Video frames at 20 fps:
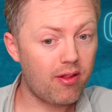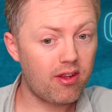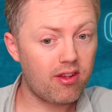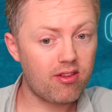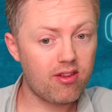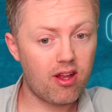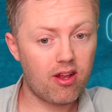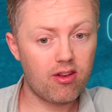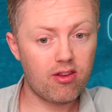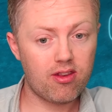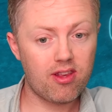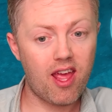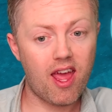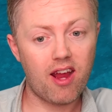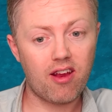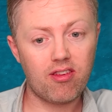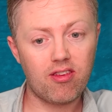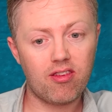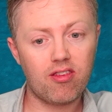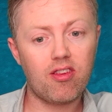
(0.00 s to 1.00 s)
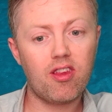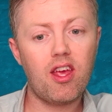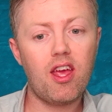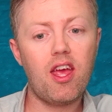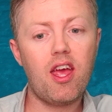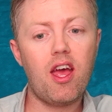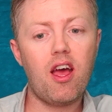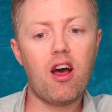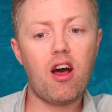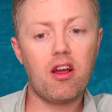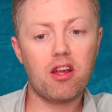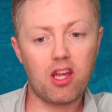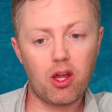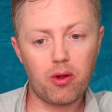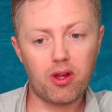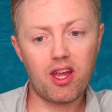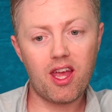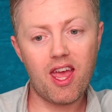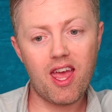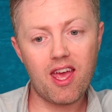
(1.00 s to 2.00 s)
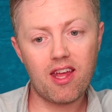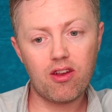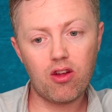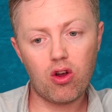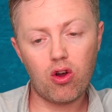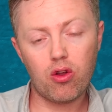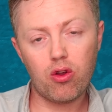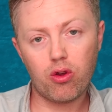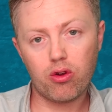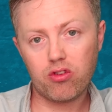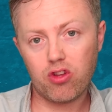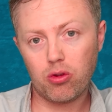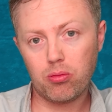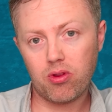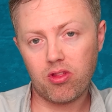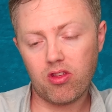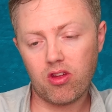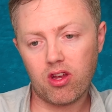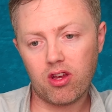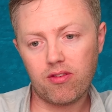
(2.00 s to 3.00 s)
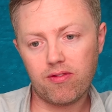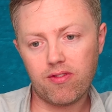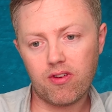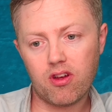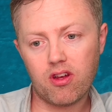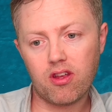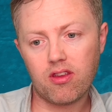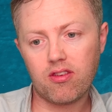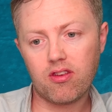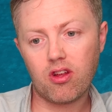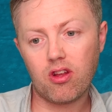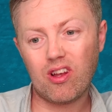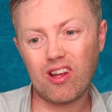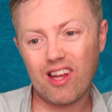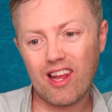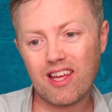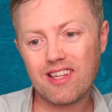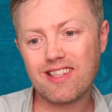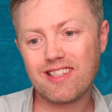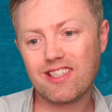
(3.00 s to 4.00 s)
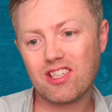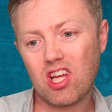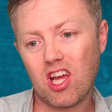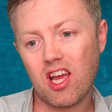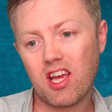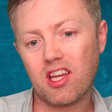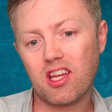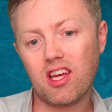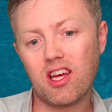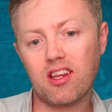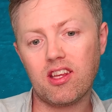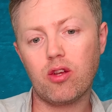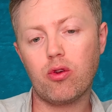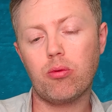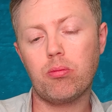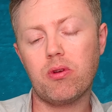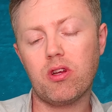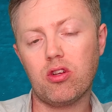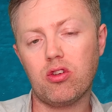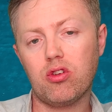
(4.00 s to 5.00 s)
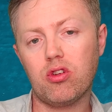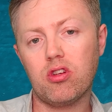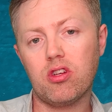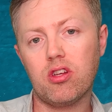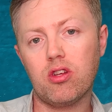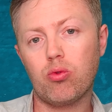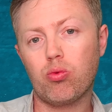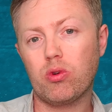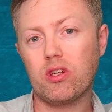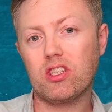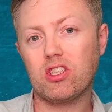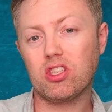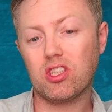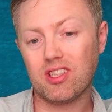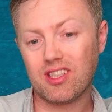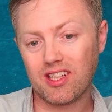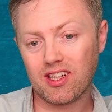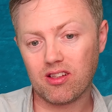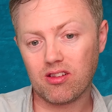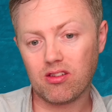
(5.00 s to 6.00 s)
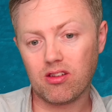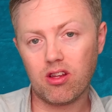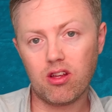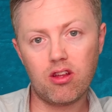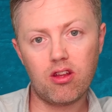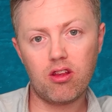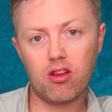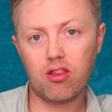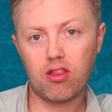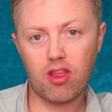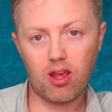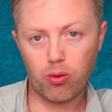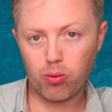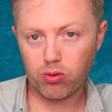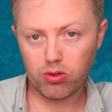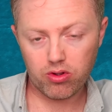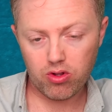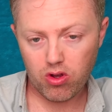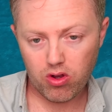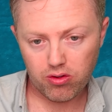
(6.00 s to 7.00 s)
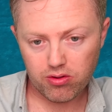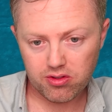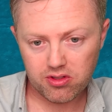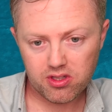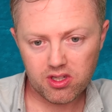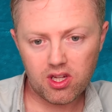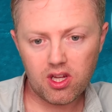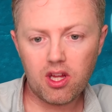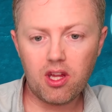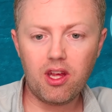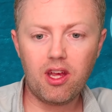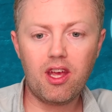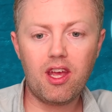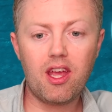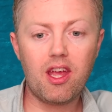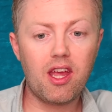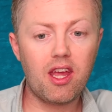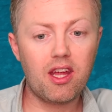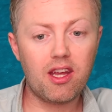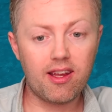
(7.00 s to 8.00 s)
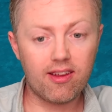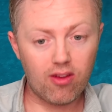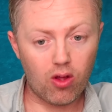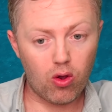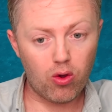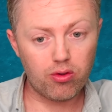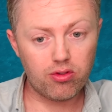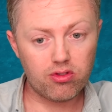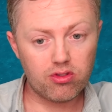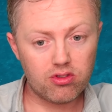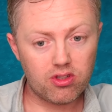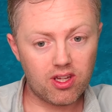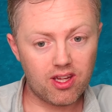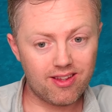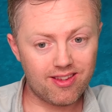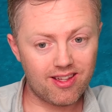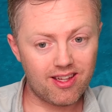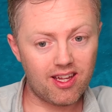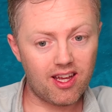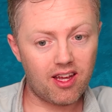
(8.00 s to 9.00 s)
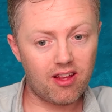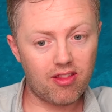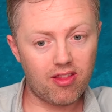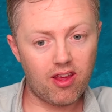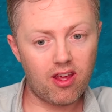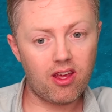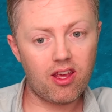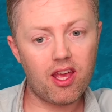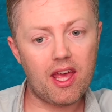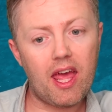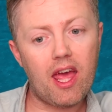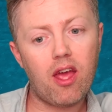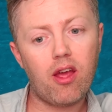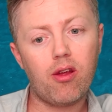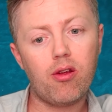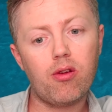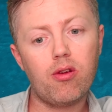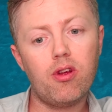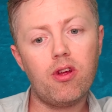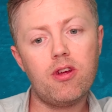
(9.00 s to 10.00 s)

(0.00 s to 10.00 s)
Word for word: these ta- taxes are going ahead on October 31st. Unless China and the European Union reach a deal, they will not. It is odd, isn't it? I think how